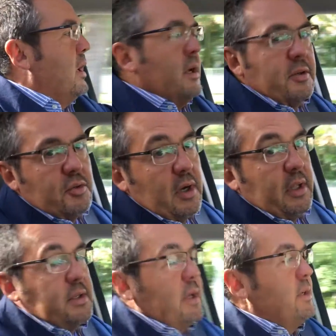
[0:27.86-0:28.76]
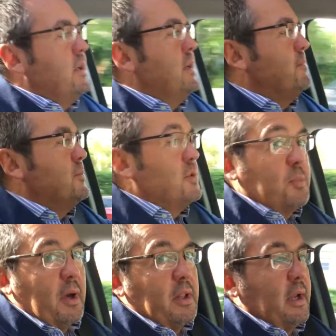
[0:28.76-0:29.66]
our training center just
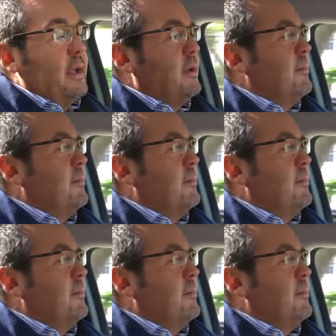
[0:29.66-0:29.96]
by the lake.